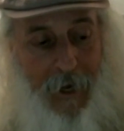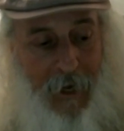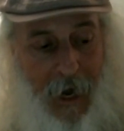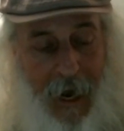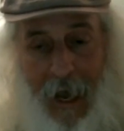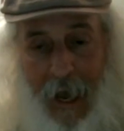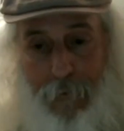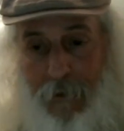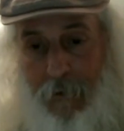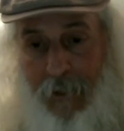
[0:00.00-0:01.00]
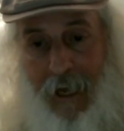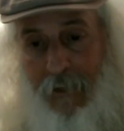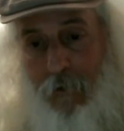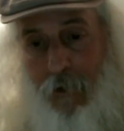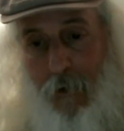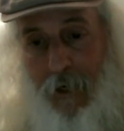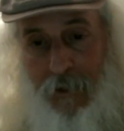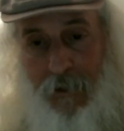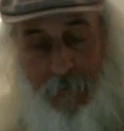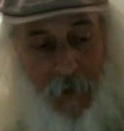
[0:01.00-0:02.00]
I absolutely had no
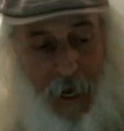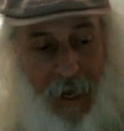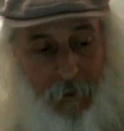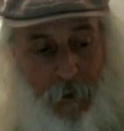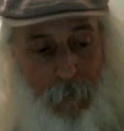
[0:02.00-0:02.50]
choice. I had two right.